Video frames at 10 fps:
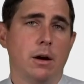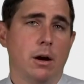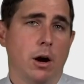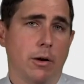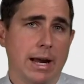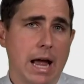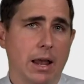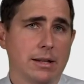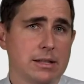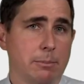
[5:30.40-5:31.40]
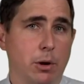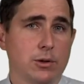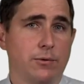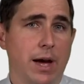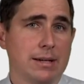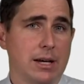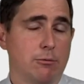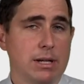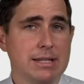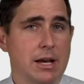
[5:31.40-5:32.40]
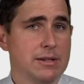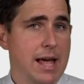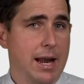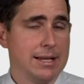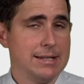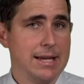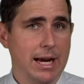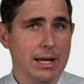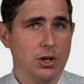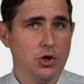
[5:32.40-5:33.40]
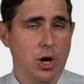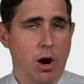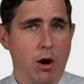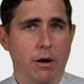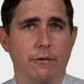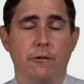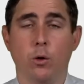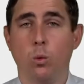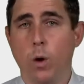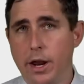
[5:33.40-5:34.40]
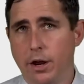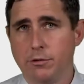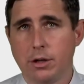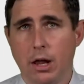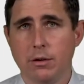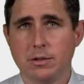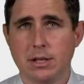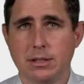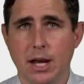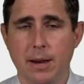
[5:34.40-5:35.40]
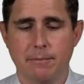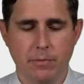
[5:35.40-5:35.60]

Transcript: Okay, now let's suppose FactSet resells that second share for $100 this time.